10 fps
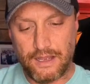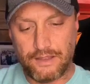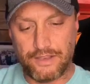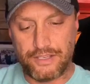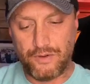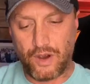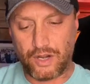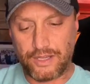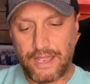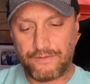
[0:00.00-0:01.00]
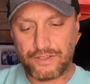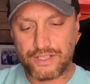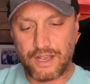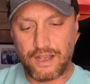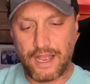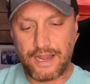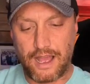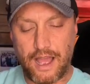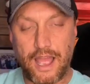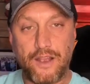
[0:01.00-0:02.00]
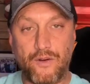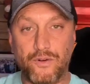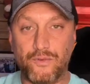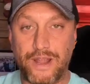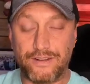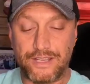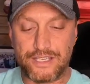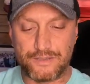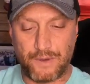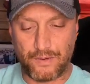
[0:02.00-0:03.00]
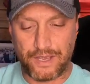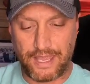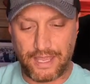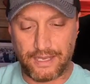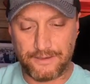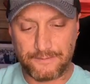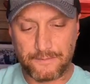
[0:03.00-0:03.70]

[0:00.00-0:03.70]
The two hardly ever saw eye to eye or rarely spoke again.